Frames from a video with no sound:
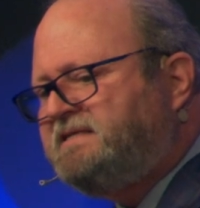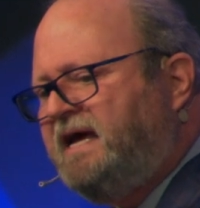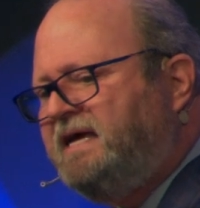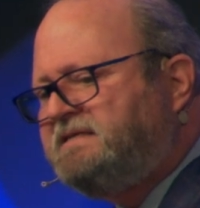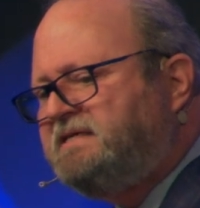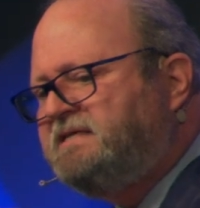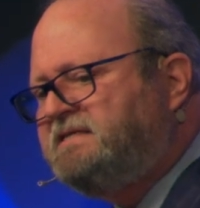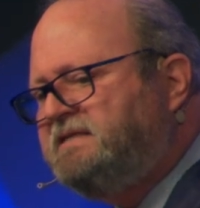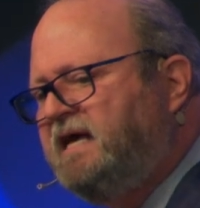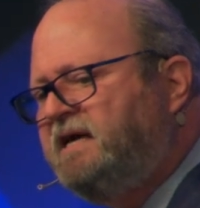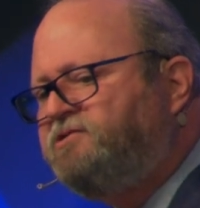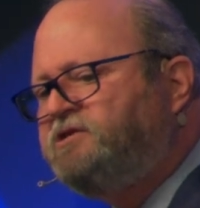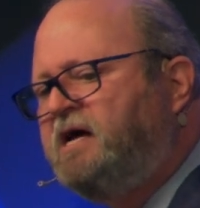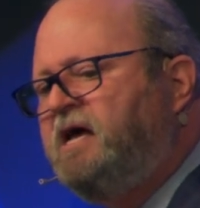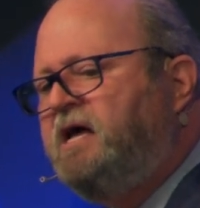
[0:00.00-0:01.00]
says is
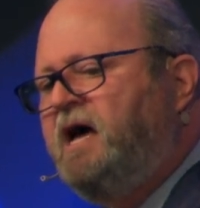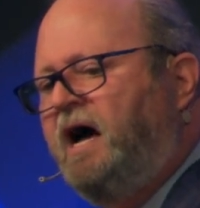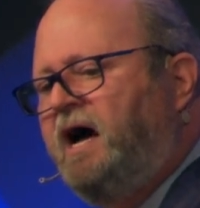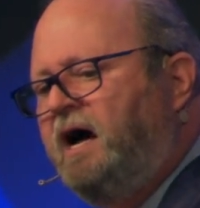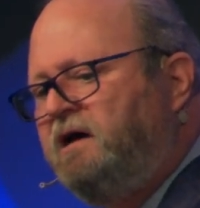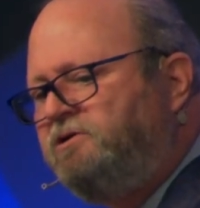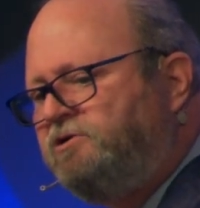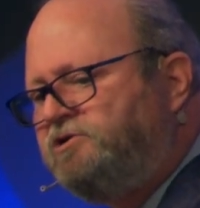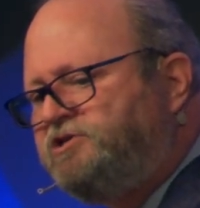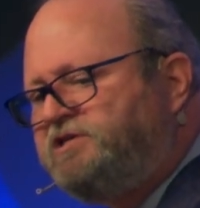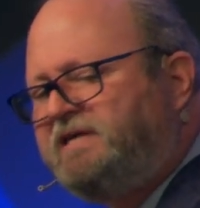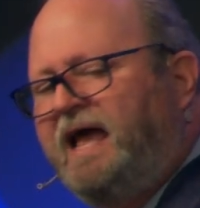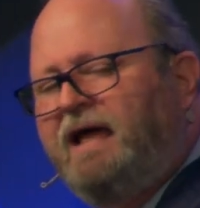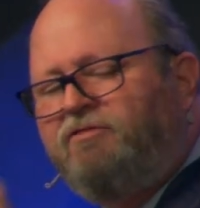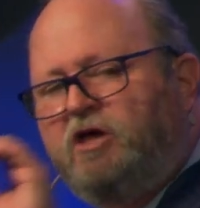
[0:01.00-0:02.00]
this:
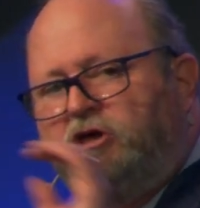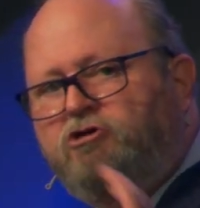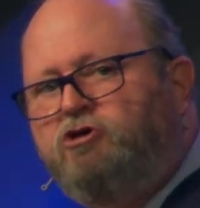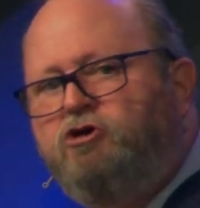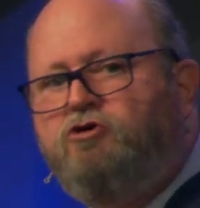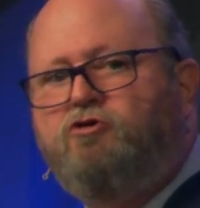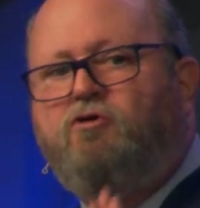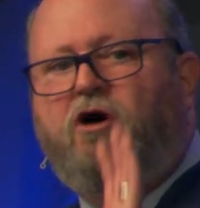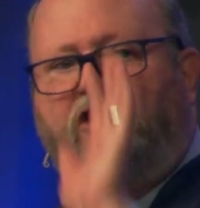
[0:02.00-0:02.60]
understand that you